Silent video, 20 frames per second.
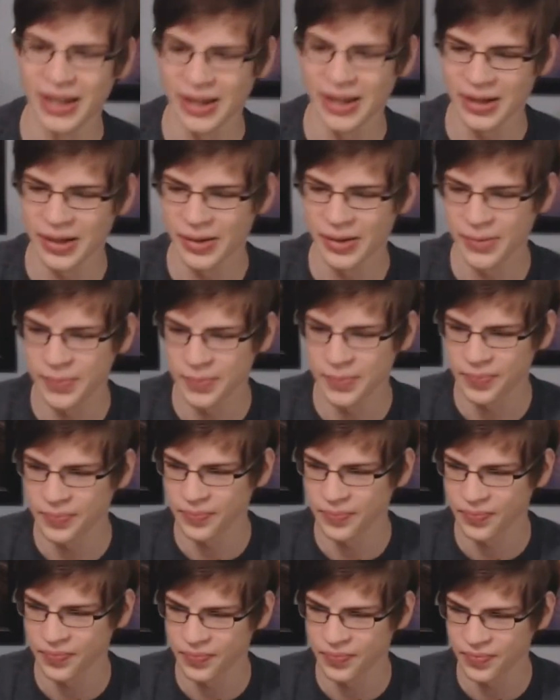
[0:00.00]

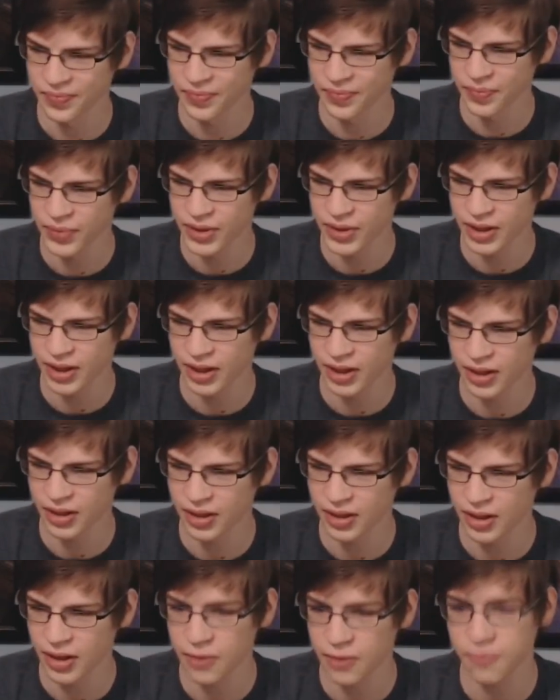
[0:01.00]
But yeah,
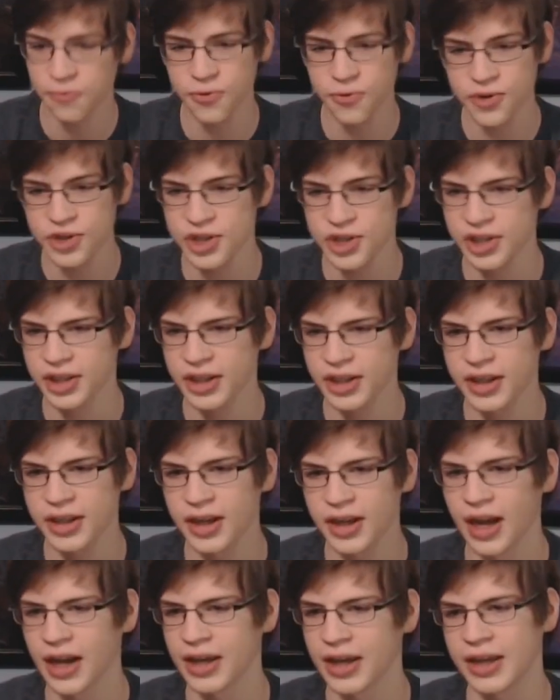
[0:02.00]

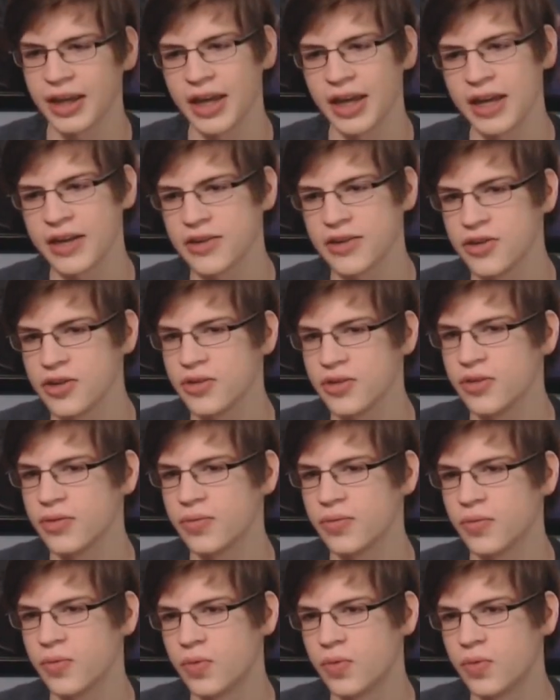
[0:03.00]
unfortunately, I can't do